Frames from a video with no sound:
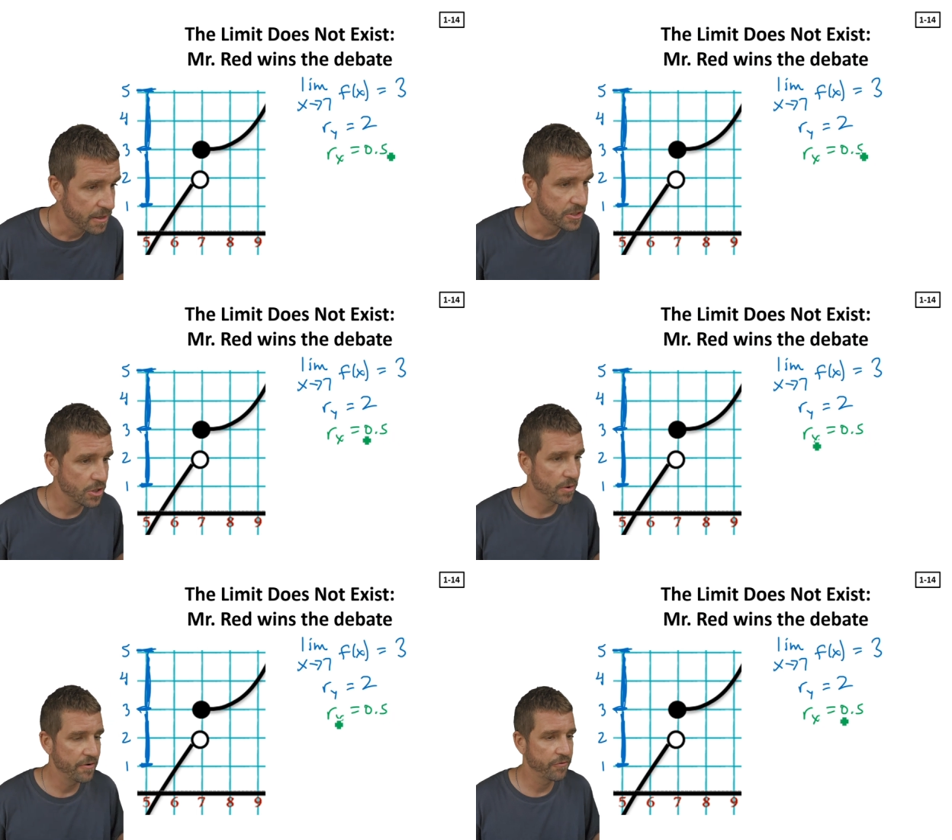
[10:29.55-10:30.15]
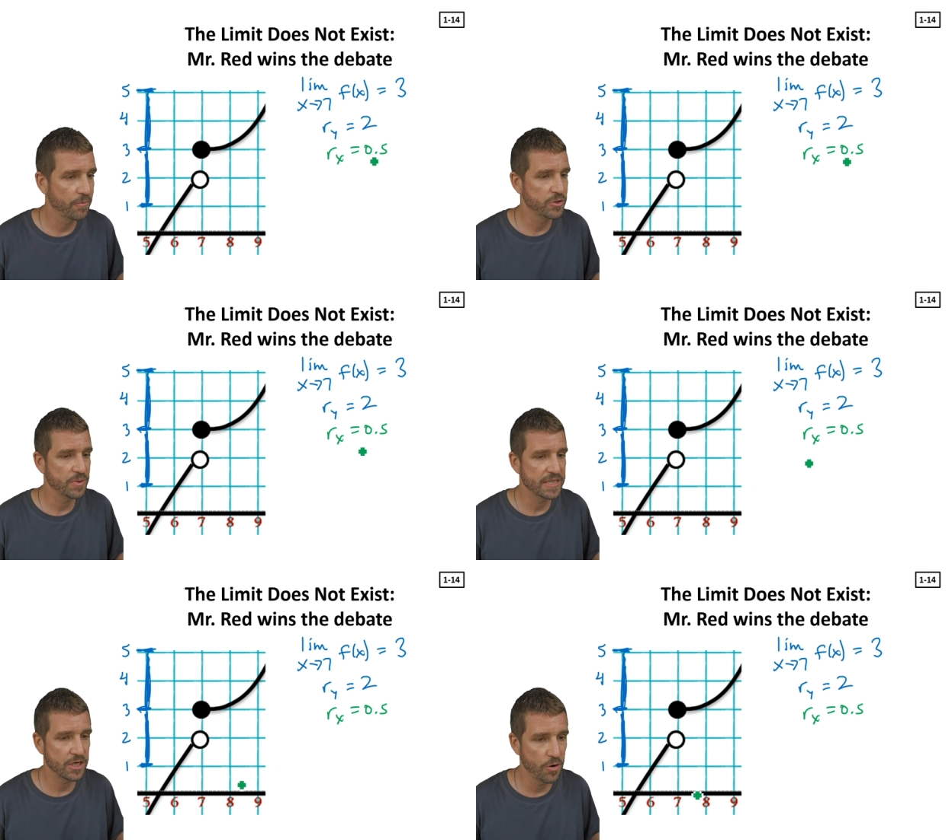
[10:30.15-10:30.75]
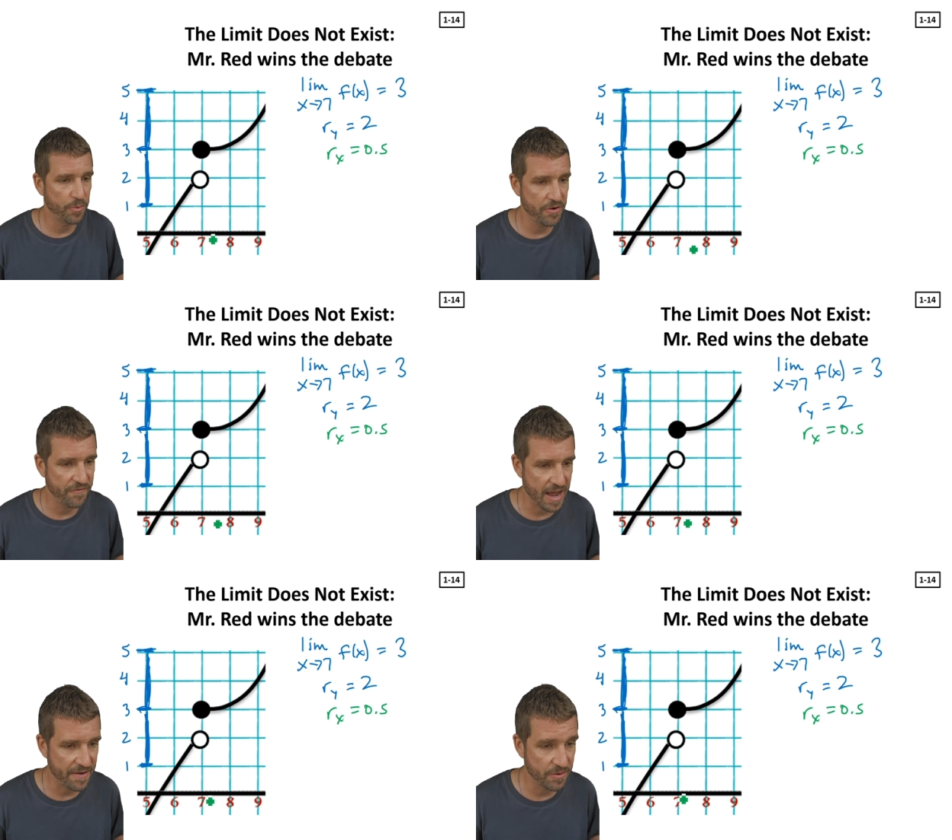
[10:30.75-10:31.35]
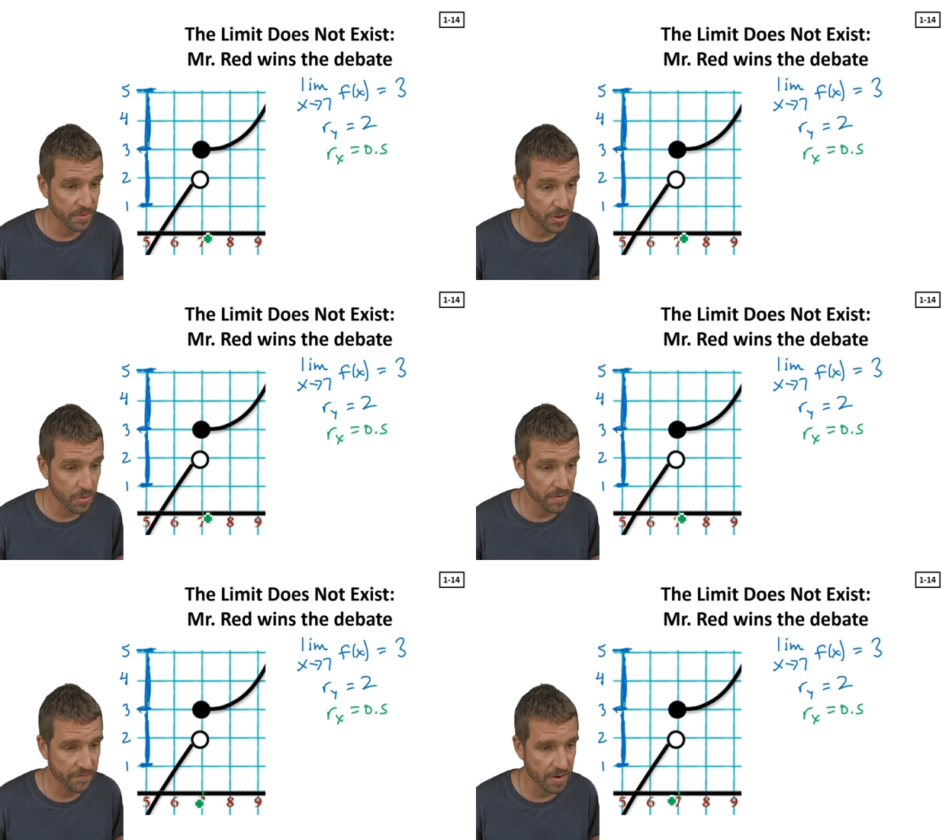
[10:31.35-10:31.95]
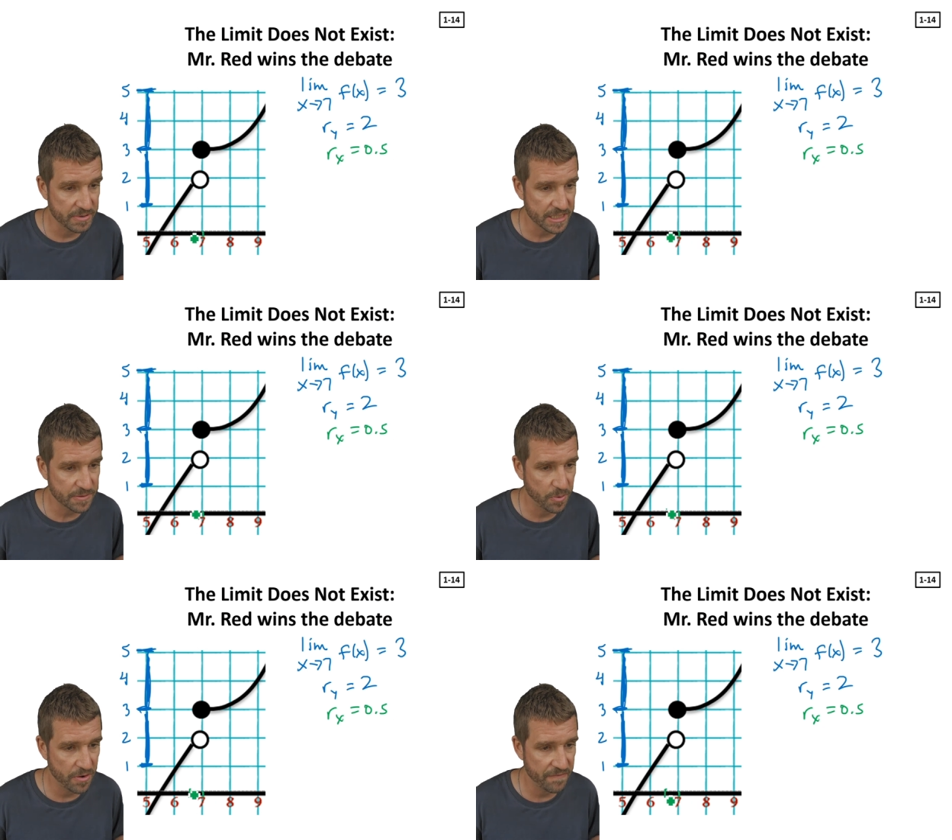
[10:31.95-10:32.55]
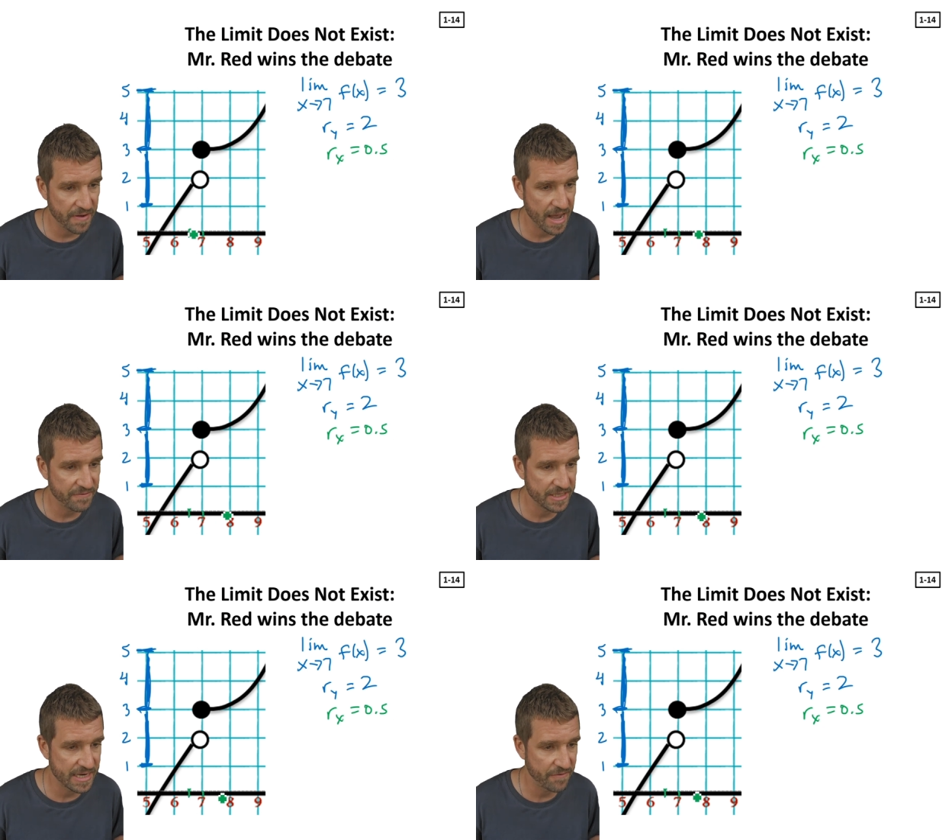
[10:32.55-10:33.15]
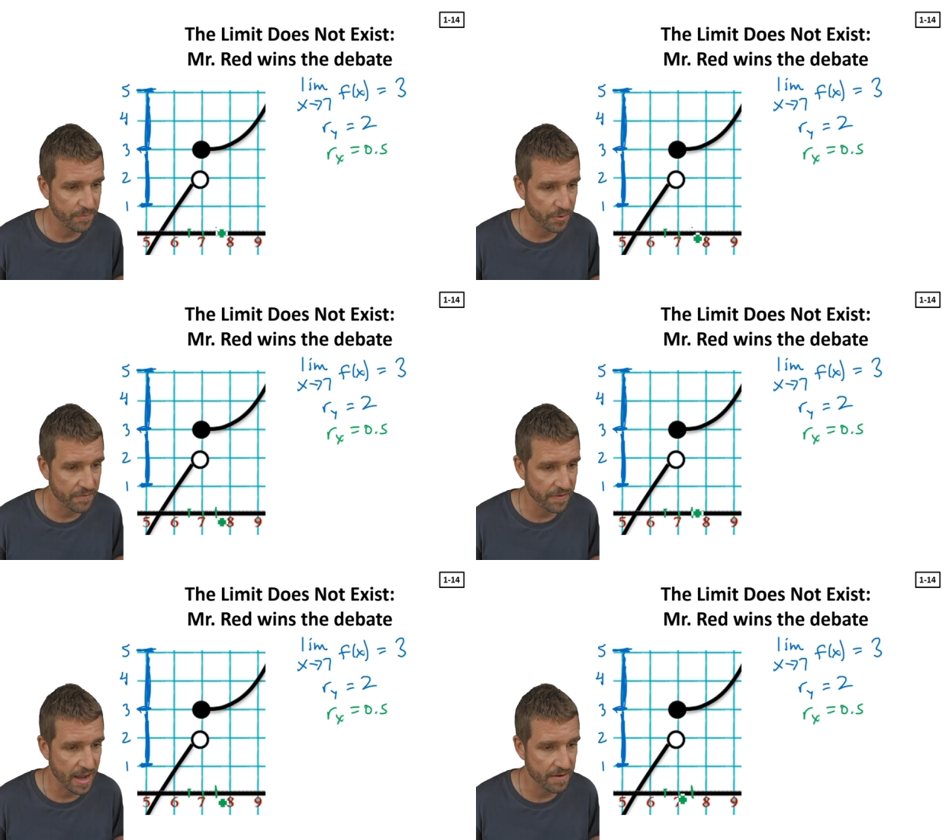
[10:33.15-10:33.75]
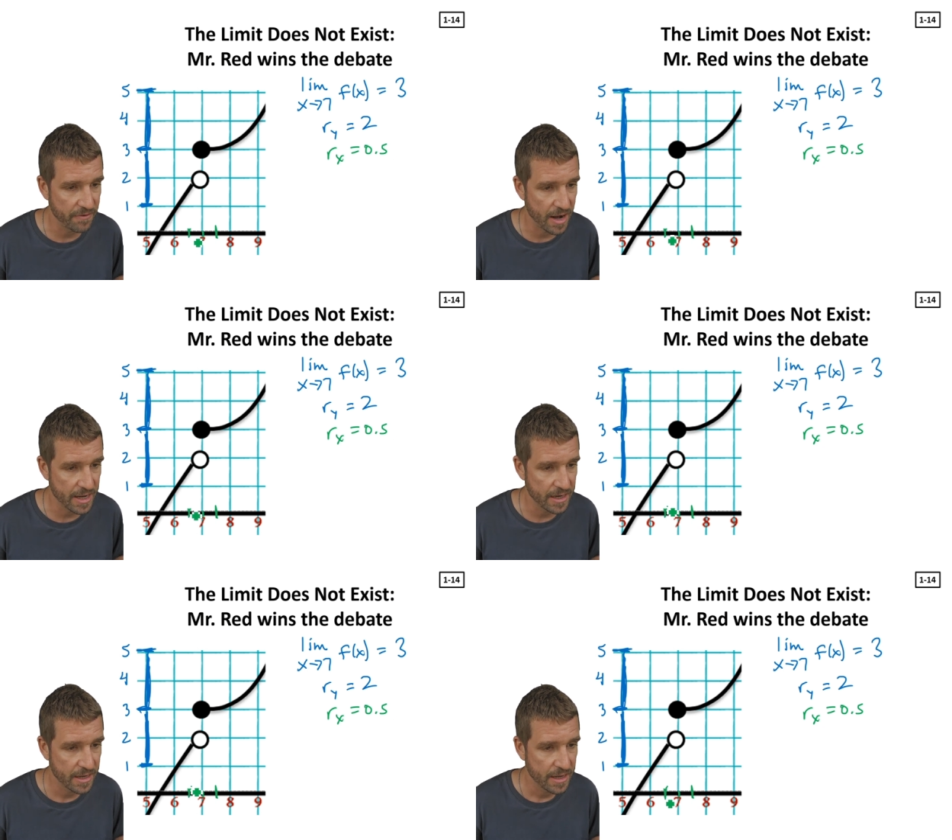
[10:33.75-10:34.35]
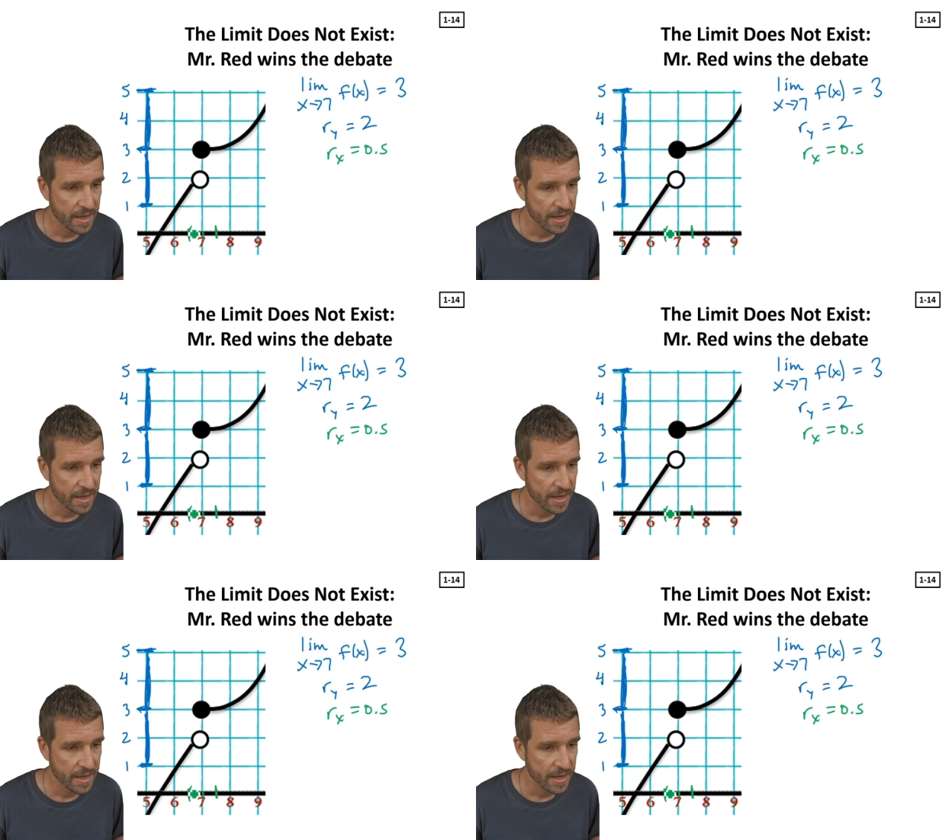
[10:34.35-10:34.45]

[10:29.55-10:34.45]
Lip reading: So if we're between 0.5, then we're going from 6.5 to 7.5, right?